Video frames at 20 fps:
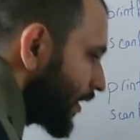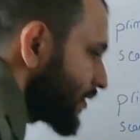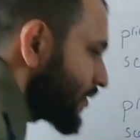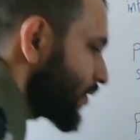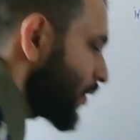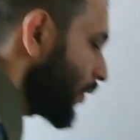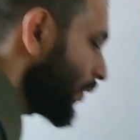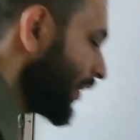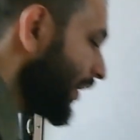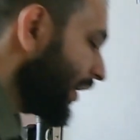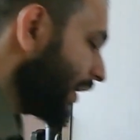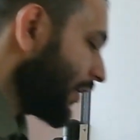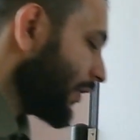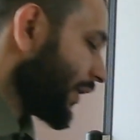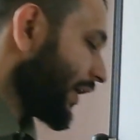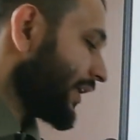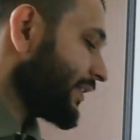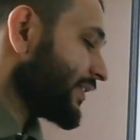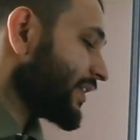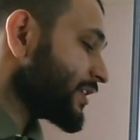So here
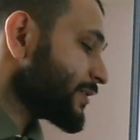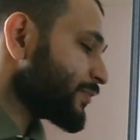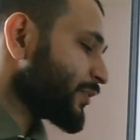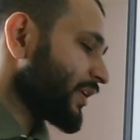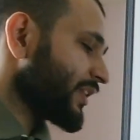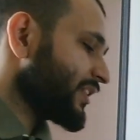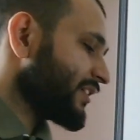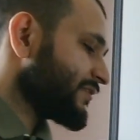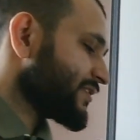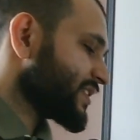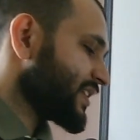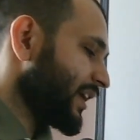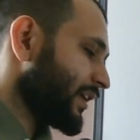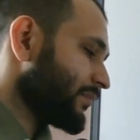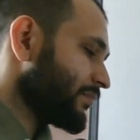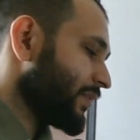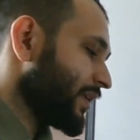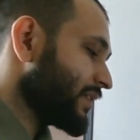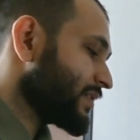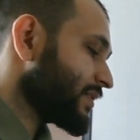in this printf
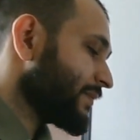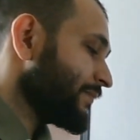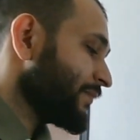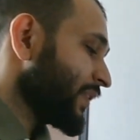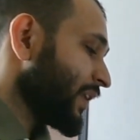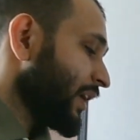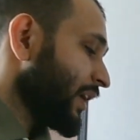statement,